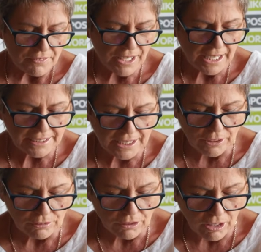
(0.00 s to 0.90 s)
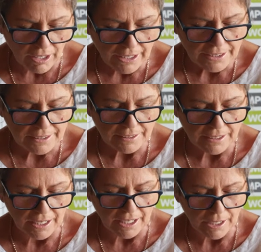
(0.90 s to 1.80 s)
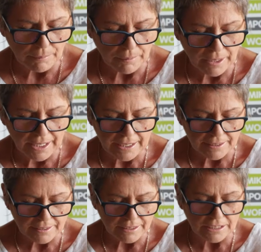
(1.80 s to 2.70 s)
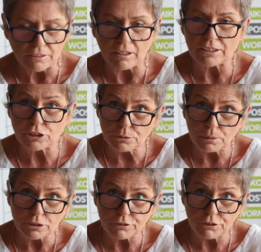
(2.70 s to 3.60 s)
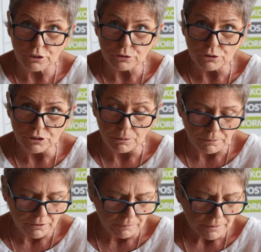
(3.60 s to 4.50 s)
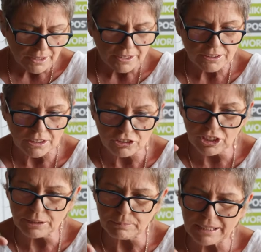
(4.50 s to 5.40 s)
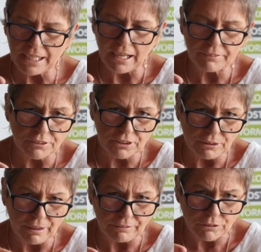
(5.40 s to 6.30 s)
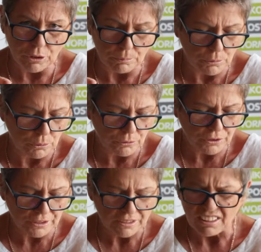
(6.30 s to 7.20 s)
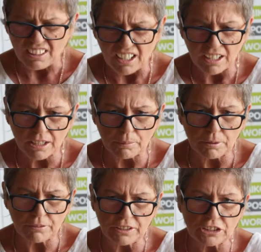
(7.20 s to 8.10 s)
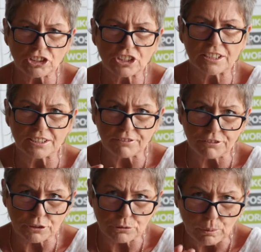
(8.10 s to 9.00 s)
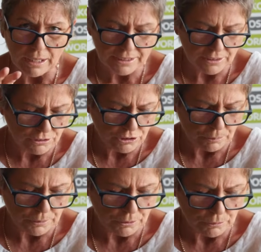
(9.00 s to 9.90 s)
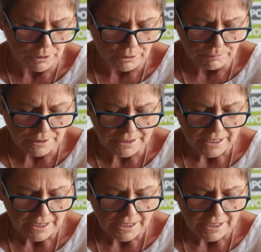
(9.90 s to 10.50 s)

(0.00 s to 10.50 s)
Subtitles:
They don't like they don't like too much food on top of them, so just be careful that you haven't got more than a couple of inches of food waste on top of your worms.